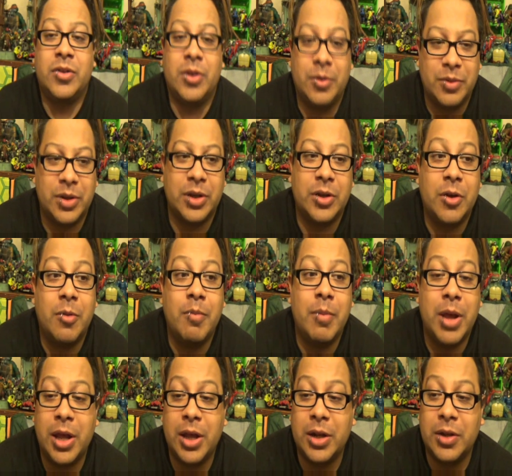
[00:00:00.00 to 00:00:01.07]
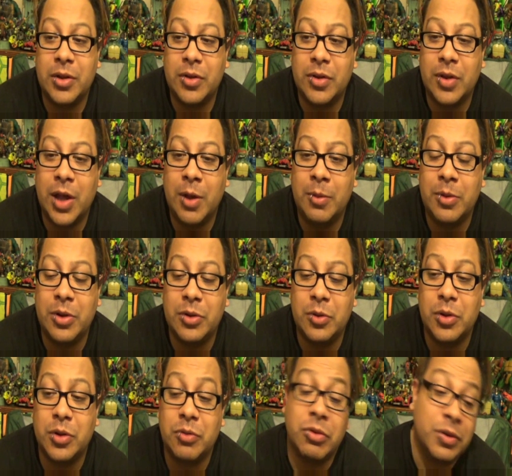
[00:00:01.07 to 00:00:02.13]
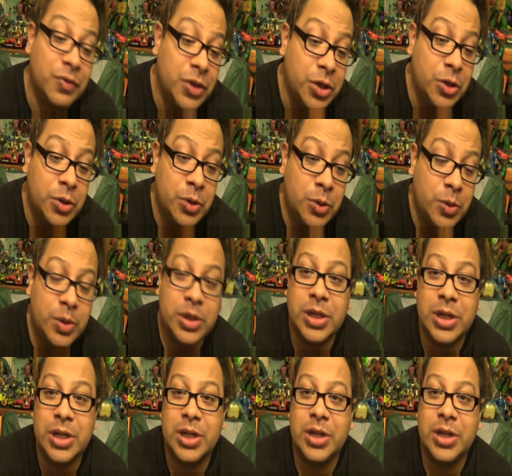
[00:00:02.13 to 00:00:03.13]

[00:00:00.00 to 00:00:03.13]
So I was like, oh man, this is how I'm going to do this review.